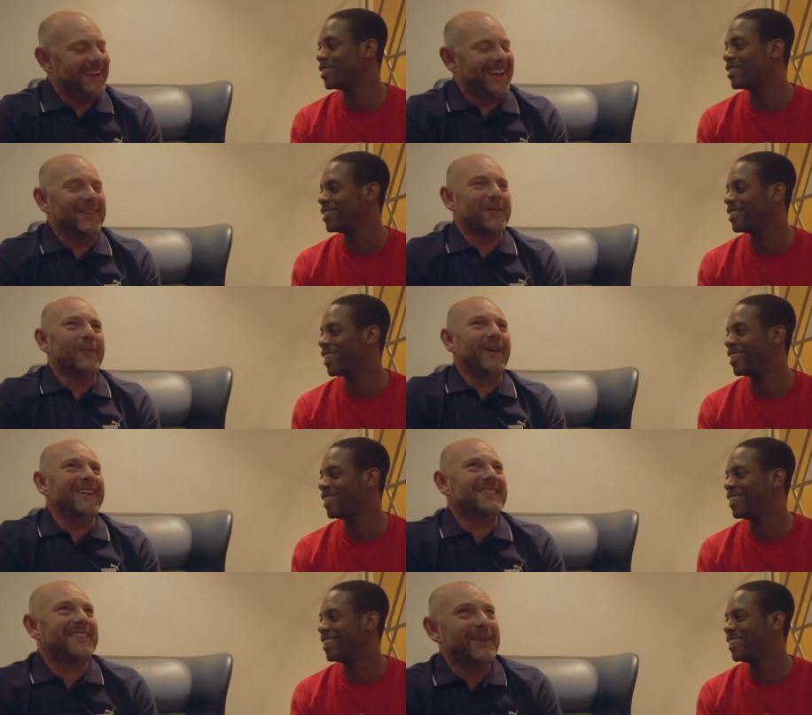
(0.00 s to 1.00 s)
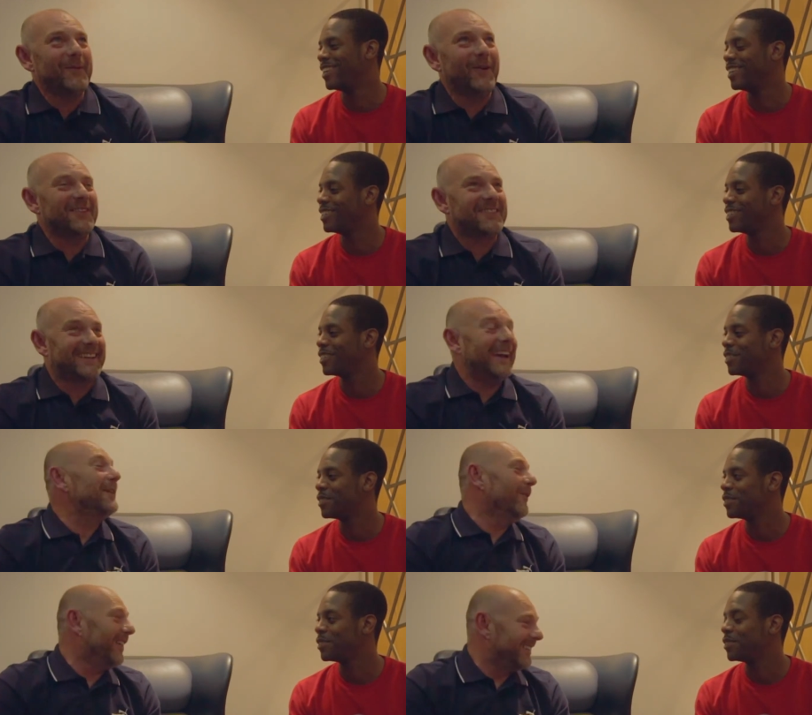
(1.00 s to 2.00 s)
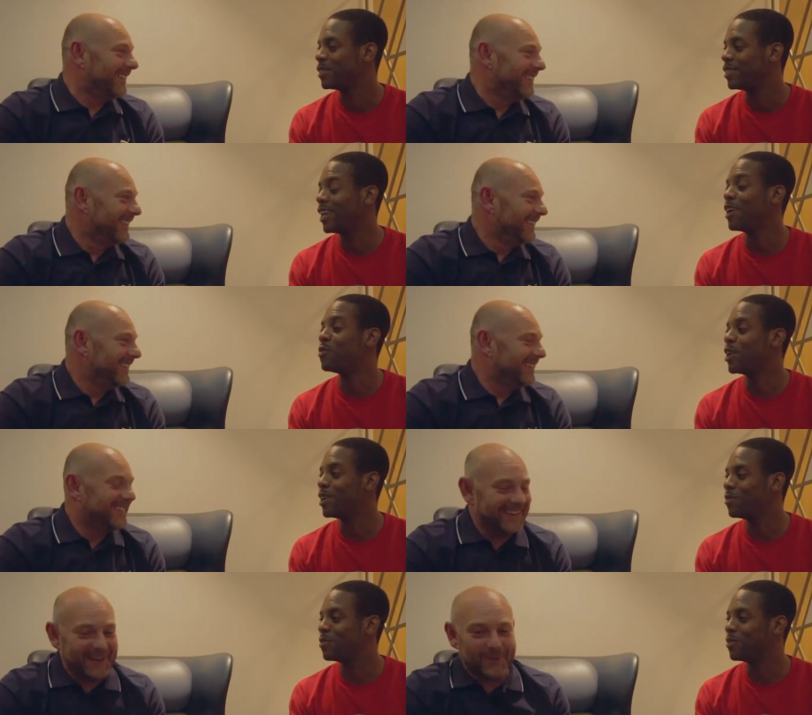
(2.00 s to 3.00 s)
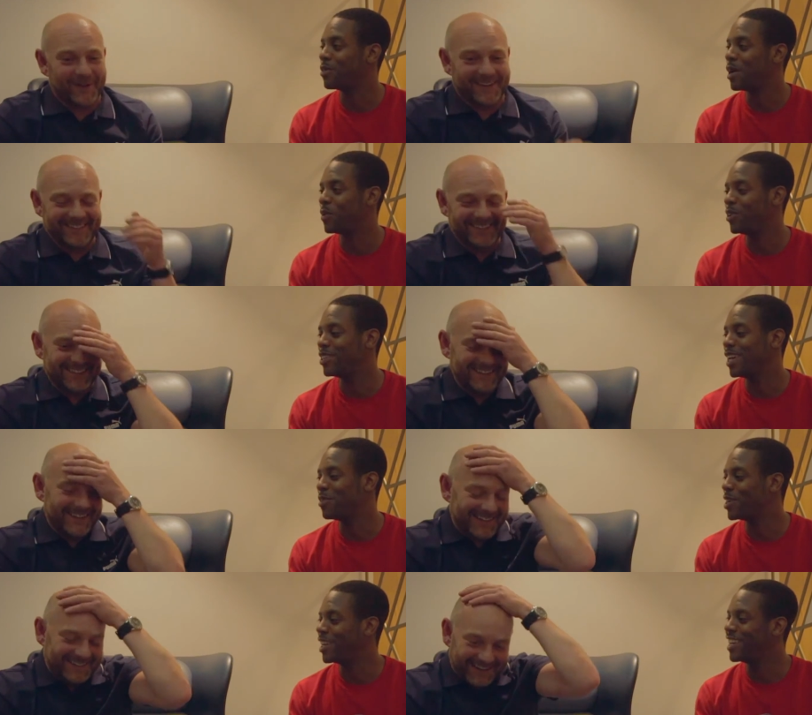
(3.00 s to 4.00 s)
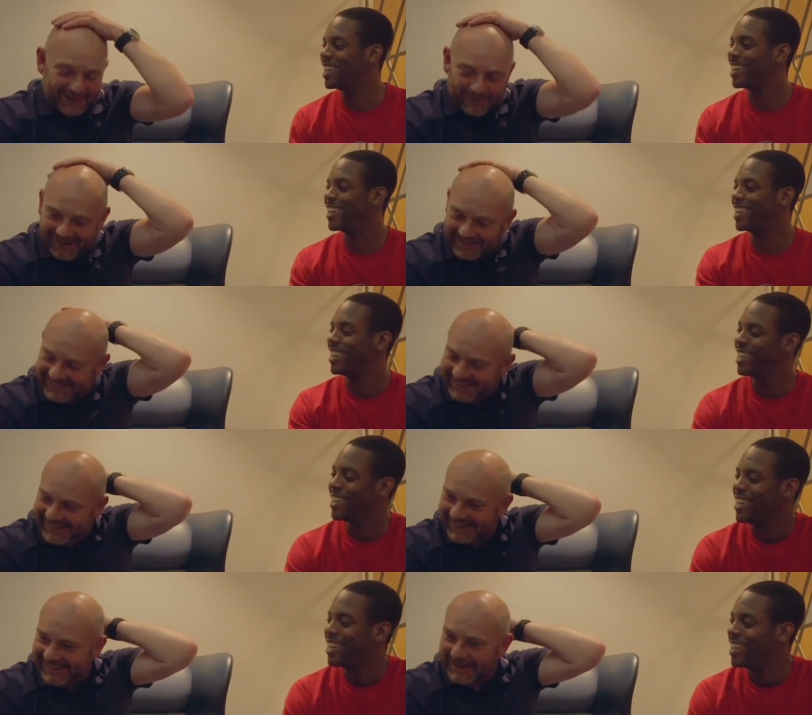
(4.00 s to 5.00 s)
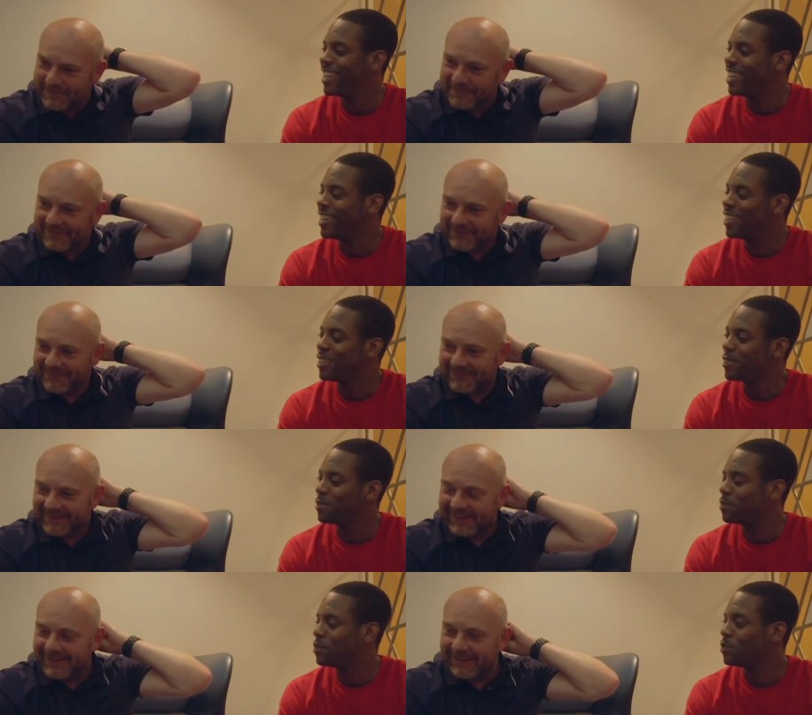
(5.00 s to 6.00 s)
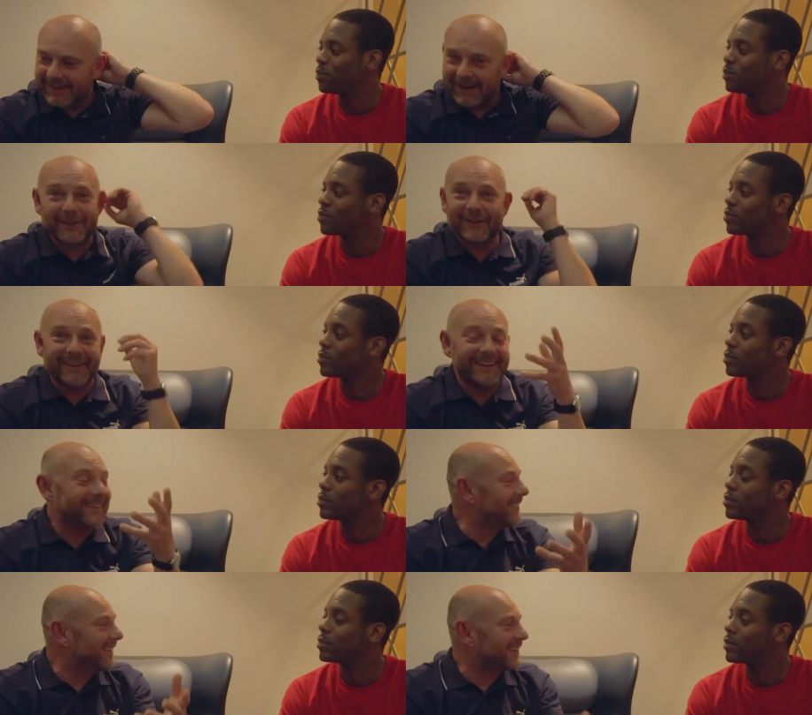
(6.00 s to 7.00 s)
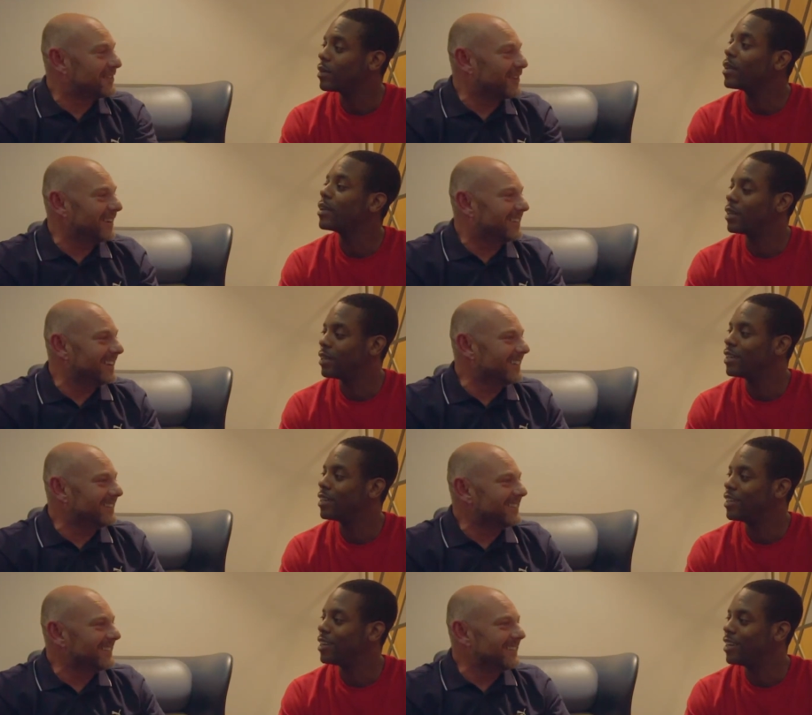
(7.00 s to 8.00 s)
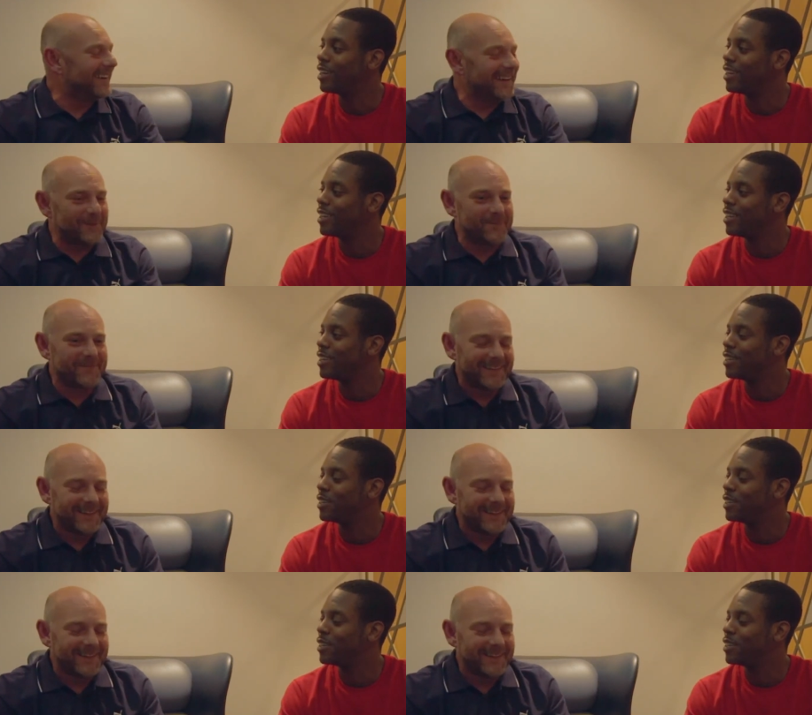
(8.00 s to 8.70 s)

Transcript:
Speaker 1: Yeah, the worst thing was day one. Day one. Day one. On day one. day one, I um, hungry, excited. Yeah. Um,